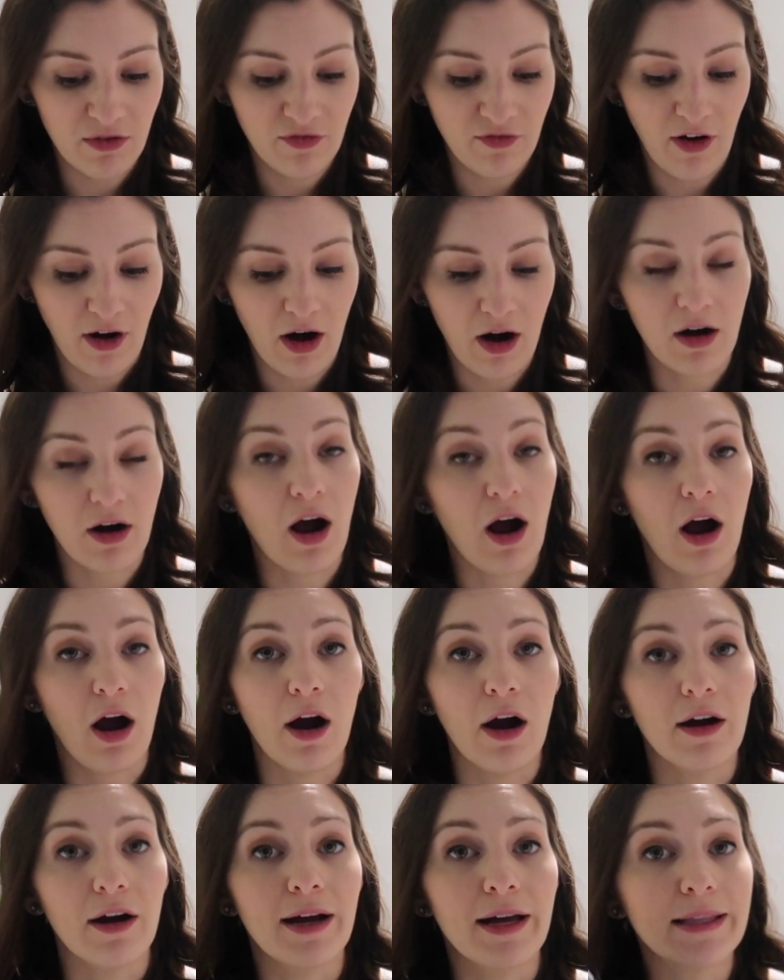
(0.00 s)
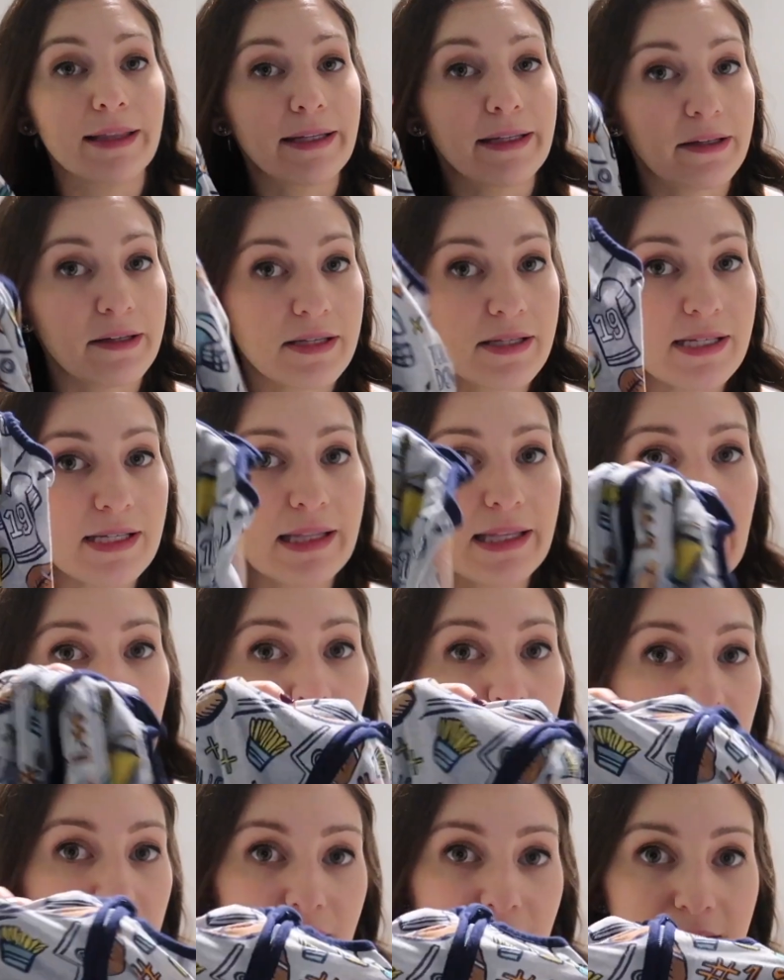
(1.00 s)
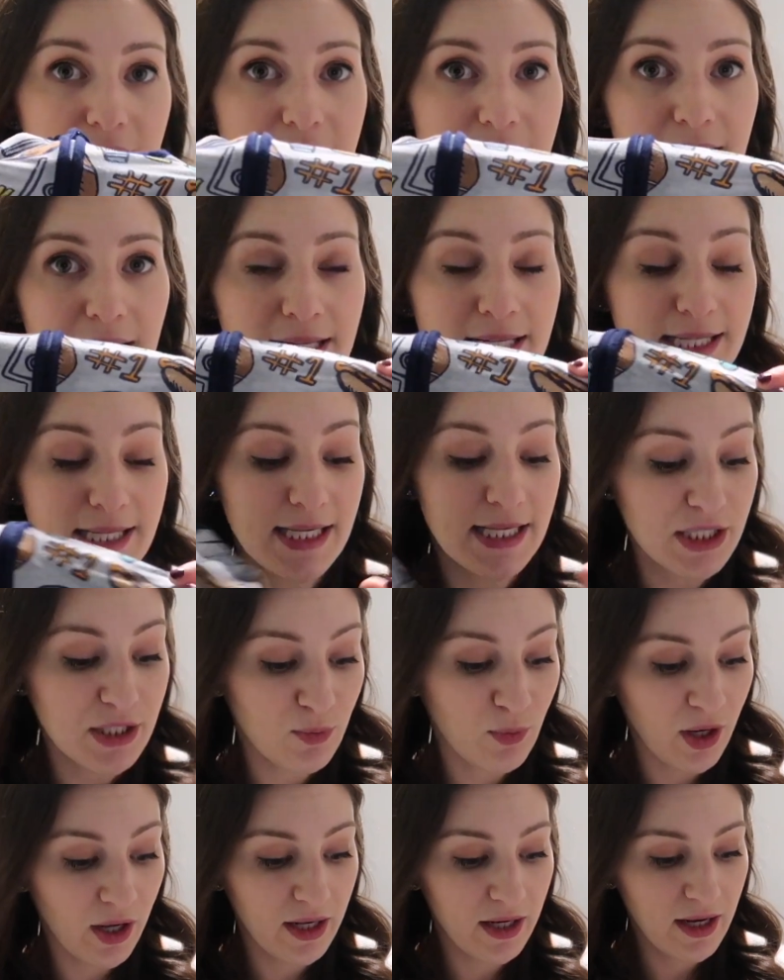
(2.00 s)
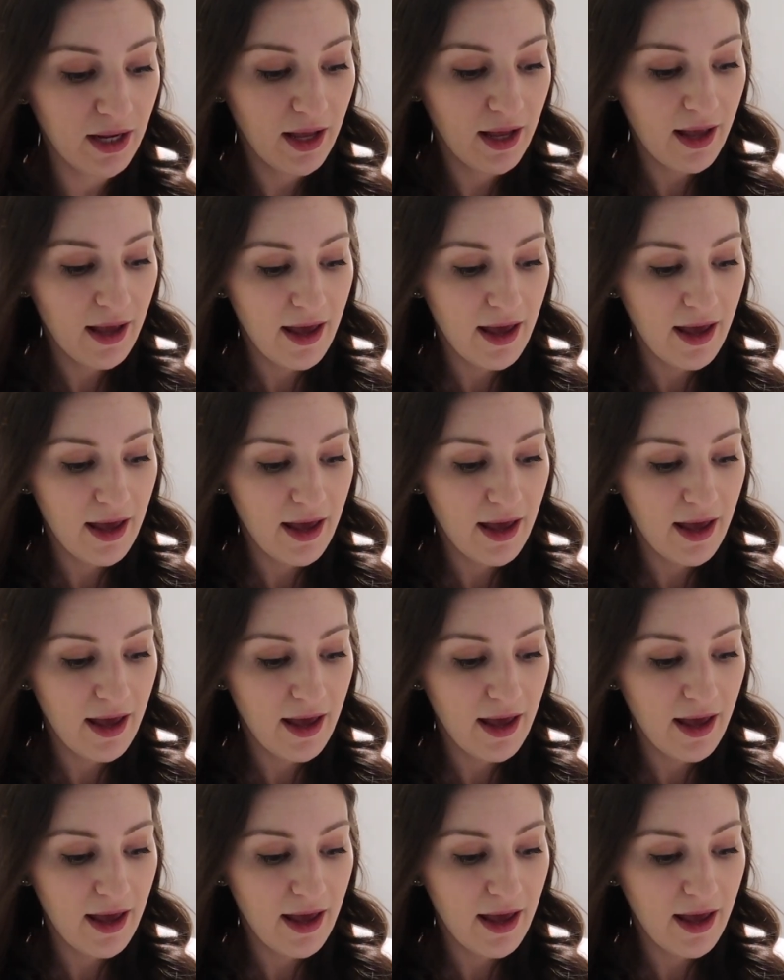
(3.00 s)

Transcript: far are Little Sleepies. That's this one.